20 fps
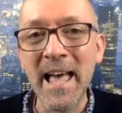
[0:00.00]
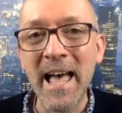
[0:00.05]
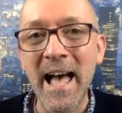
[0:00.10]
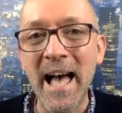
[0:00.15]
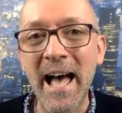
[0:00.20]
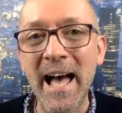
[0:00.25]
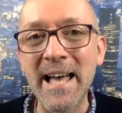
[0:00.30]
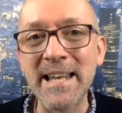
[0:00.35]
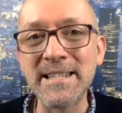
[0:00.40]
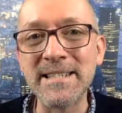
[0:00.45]

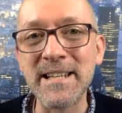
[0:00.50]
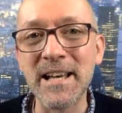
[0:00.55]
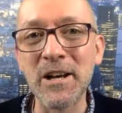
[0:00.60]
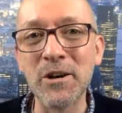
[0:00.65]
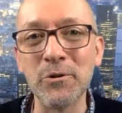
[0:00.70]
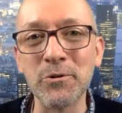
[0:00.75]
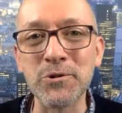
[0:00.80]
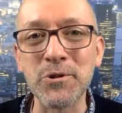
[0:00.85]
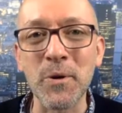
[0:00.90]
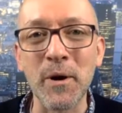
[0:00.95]
And
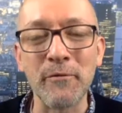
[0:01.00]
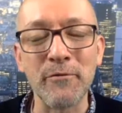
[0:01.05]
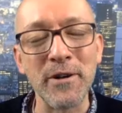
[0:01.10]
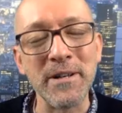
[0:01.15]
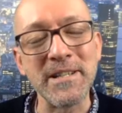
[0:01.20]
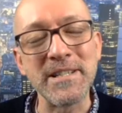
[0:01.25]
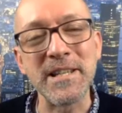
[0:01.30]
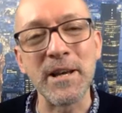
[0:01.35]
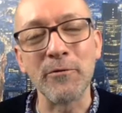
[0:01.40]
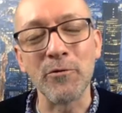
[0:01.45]
also I've
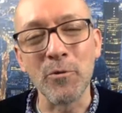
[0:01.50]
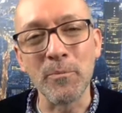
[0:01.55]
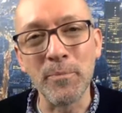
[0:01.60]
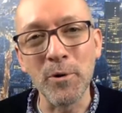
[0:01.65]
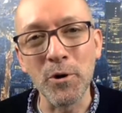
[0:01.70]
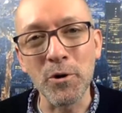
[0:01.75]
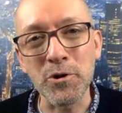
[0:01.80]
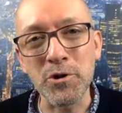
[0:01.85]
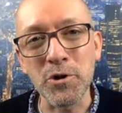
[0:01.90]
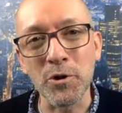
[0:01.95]
written several
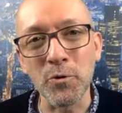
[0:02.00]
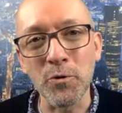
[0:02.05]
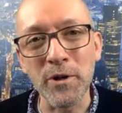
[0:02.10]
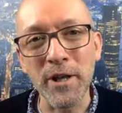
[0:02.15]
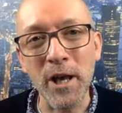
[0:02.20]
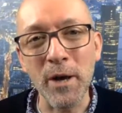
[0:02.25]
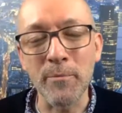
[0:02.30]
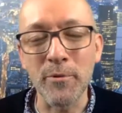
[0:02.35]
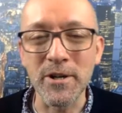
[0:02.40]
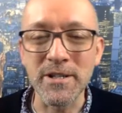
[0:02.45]
books on
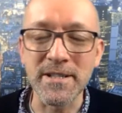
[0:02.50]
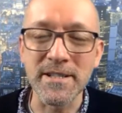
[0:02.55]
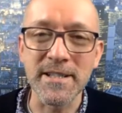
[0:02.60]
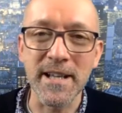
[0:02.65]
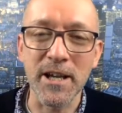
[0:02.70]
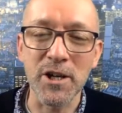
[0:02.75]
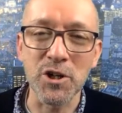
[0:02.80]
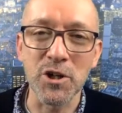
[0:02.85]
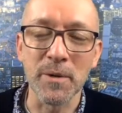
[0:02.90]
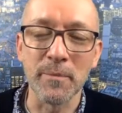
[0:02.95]
audio
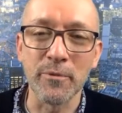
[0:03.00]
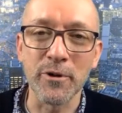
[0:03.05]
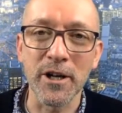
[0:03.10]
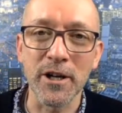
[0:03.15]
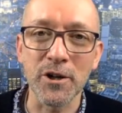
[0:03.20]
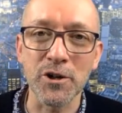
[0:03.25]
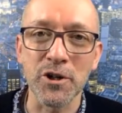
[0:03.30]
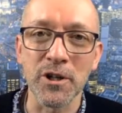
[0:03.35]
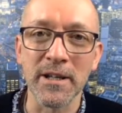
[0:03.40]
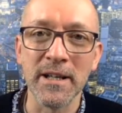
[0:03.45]
presentation and
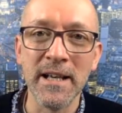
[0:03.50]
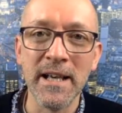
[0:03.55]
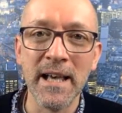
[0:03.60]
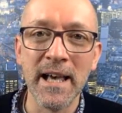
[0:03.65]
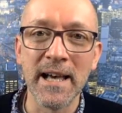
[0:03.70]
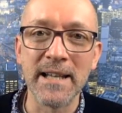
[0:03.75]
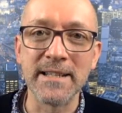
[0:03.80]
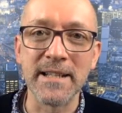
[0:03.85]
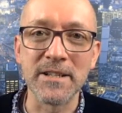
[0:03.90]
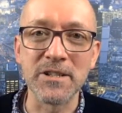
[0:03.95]
production
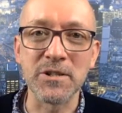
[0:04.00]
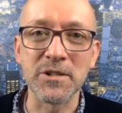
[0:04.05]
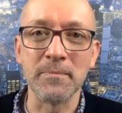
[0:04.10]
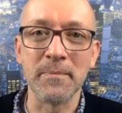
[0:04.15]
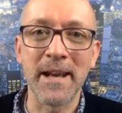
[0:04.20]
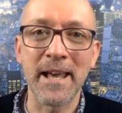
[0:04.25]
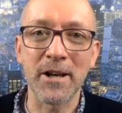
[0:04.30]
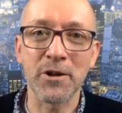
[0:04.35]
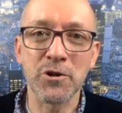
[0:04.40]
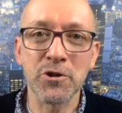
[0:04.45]
and done some
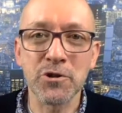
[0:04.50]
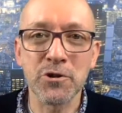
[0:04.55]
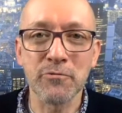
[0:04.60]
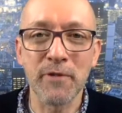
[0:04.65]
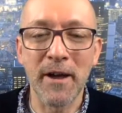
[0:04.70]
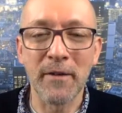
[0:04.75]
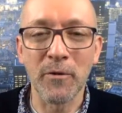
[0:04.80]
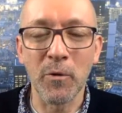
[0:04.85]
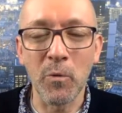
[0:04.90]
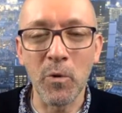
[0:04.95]
lectures
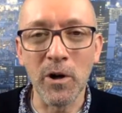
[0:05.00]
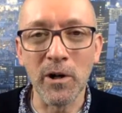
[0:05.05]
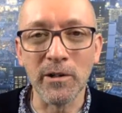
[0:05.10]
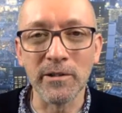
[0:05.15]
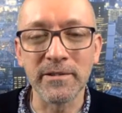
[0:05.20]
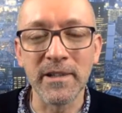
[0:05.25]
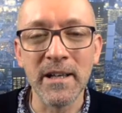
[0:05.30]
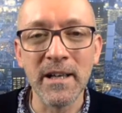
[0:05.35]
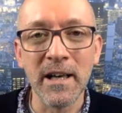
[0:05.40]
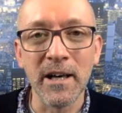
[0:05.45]
around the
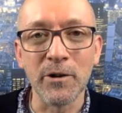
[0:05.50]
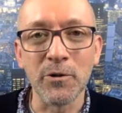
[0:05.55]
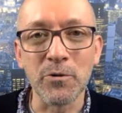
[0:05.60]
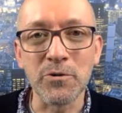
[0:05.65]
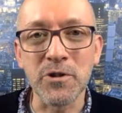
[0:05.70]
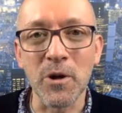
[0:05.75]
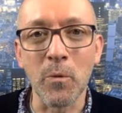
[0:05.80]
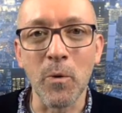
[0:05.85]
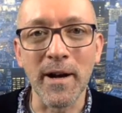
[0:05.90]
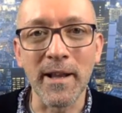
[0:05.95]
world, and
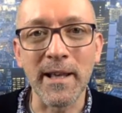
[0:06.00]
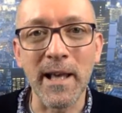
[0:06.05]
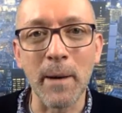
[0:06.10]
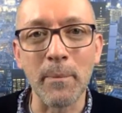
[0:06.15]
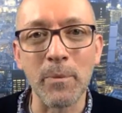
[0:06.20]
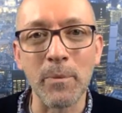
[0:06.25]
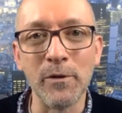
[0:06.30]
also won a couple